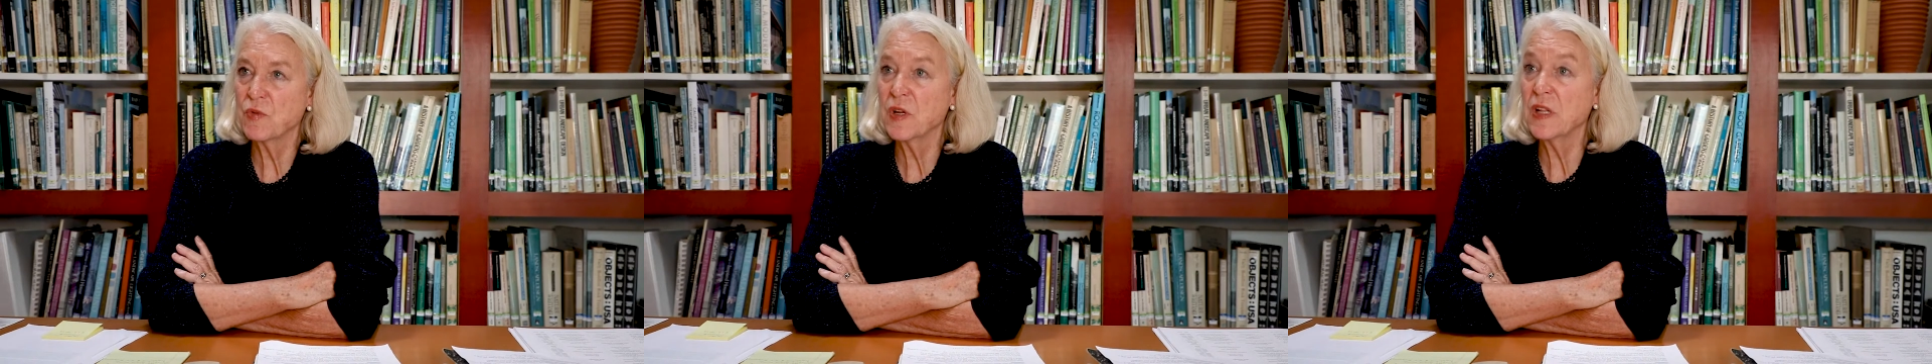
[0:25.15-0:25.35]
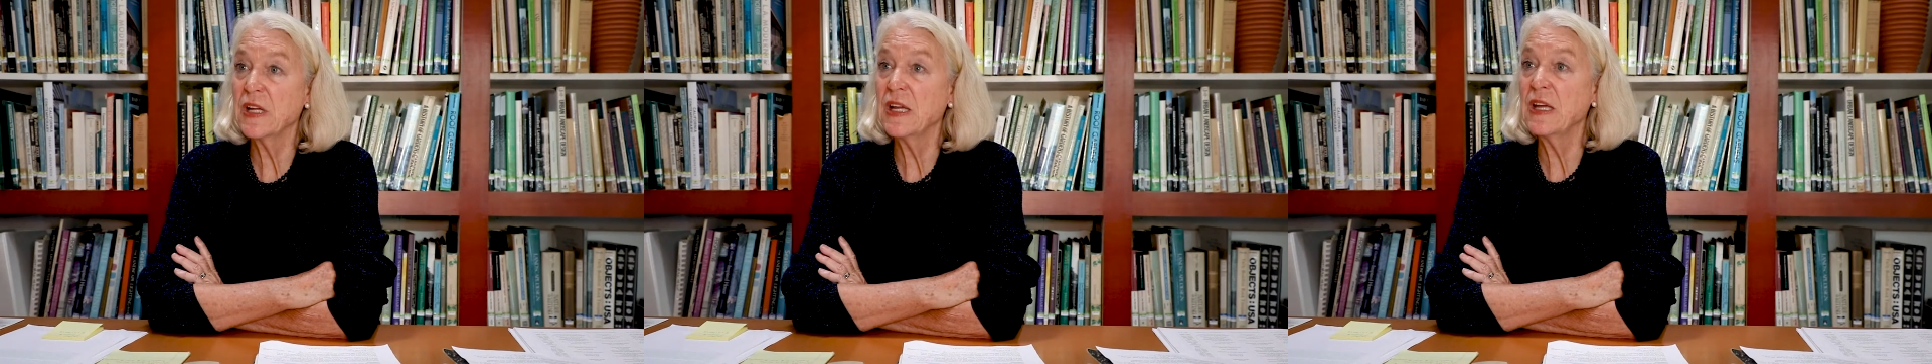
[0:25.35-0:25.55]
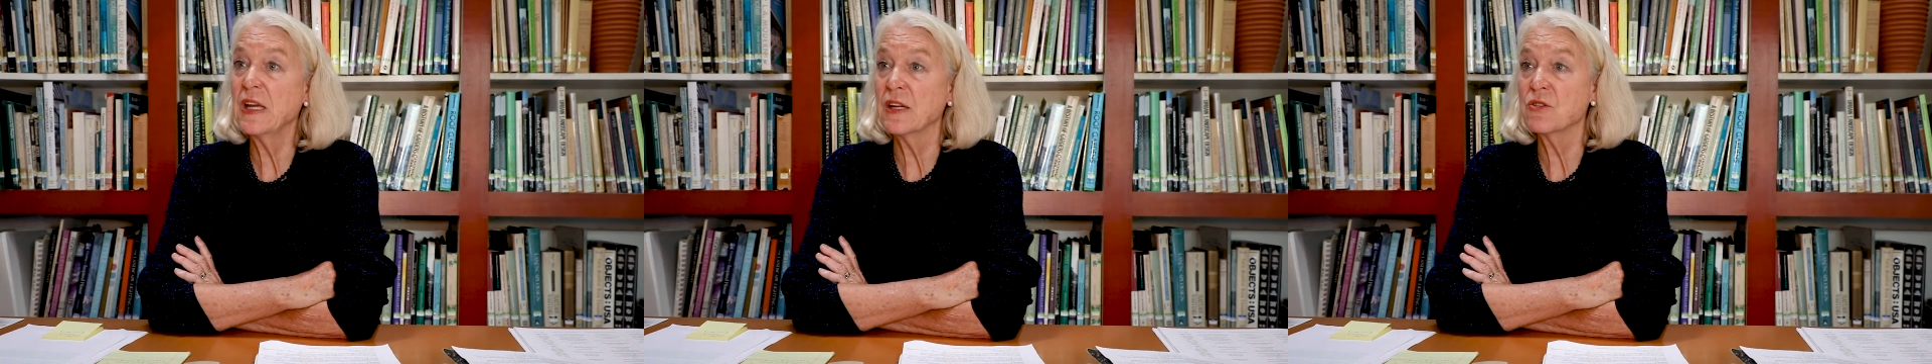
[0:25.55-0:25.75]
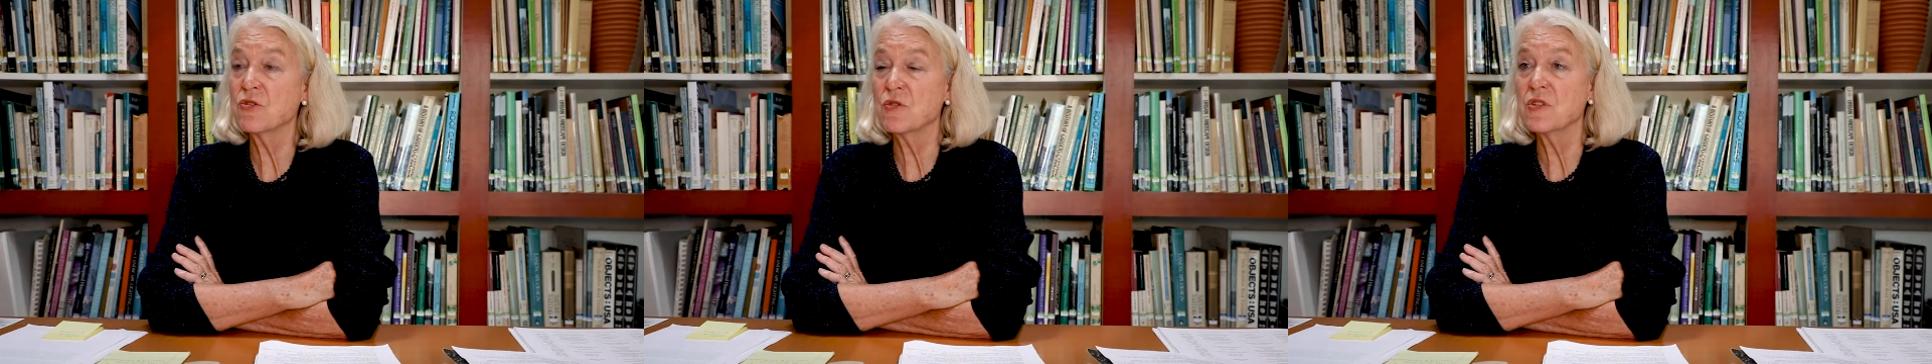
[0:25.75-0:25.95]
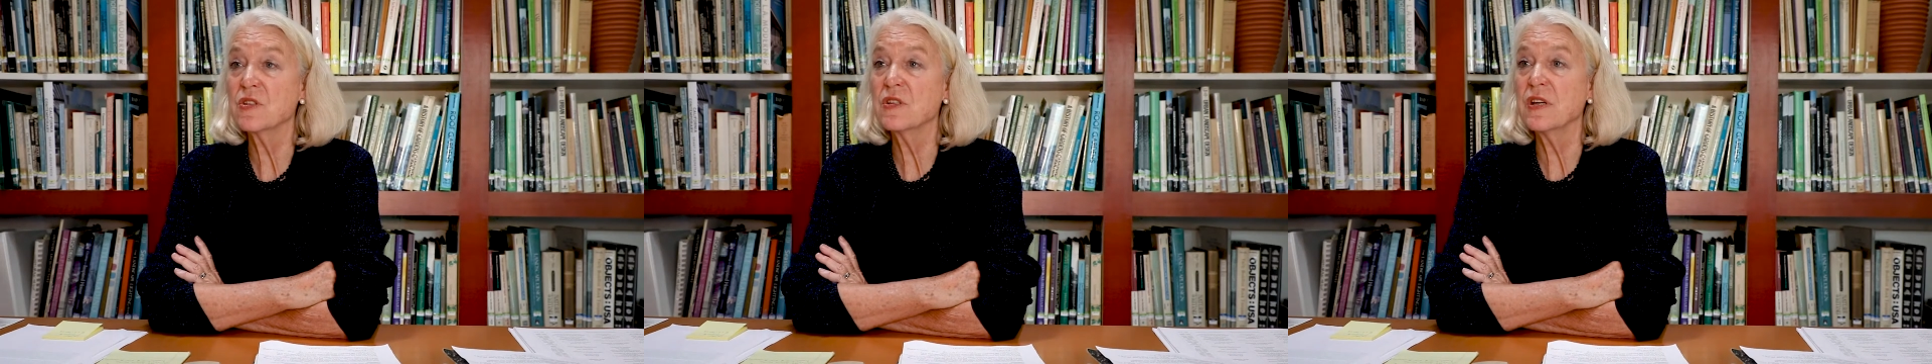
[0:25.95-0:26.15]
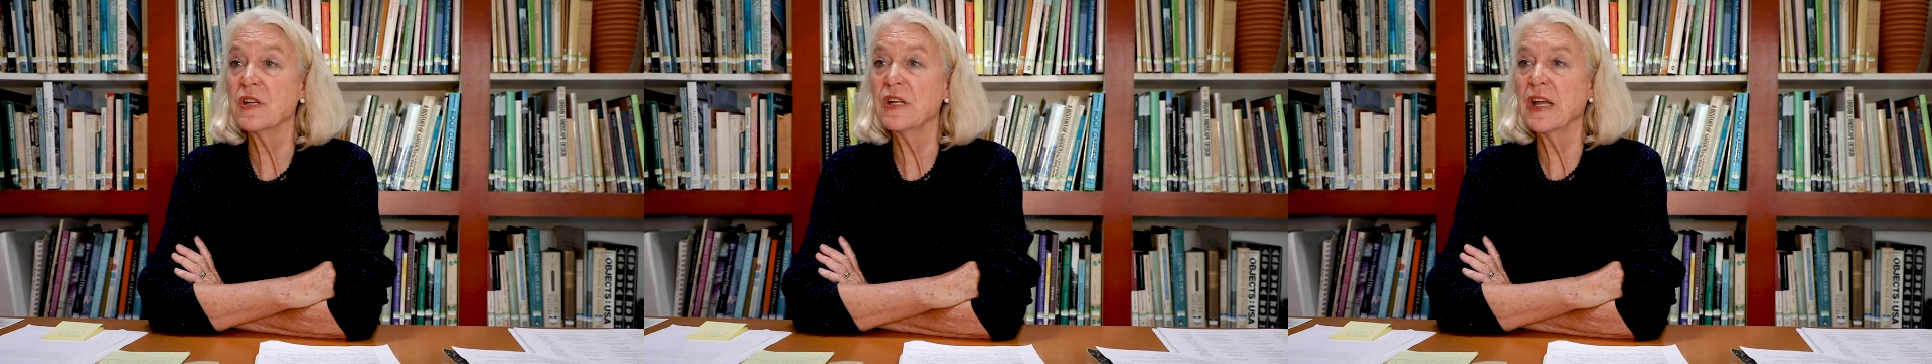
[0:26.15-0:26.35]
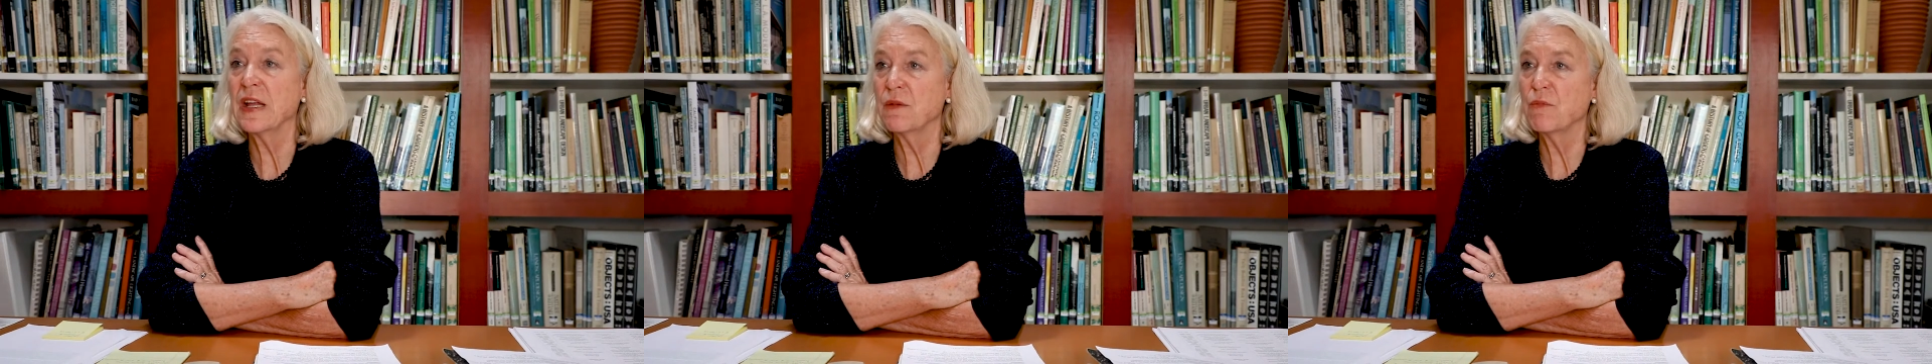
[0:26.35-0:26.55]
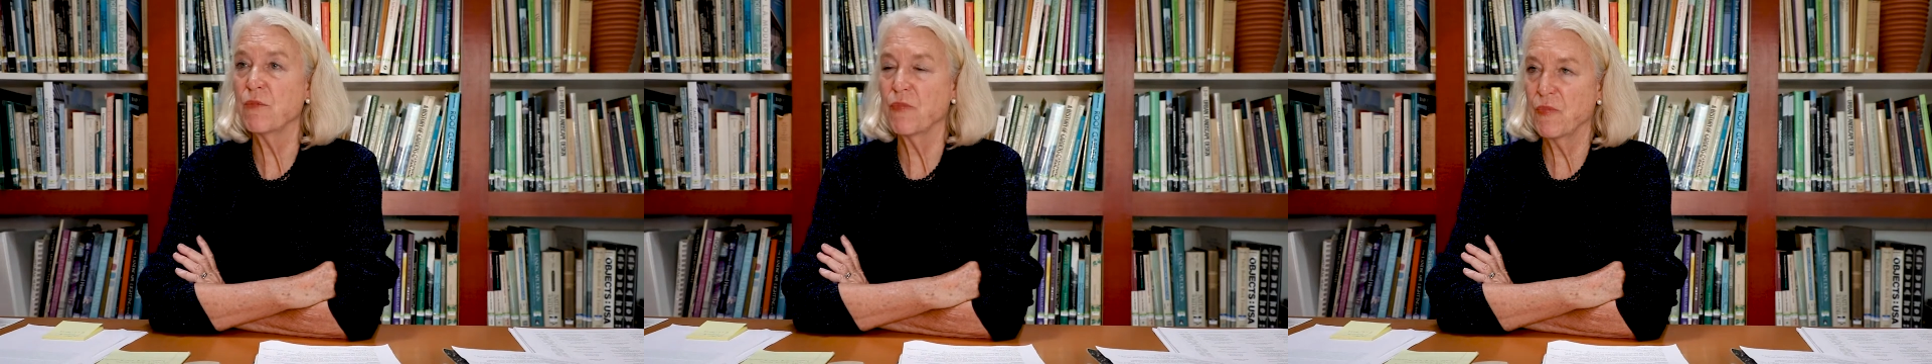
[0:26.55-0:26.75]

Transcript: really interested in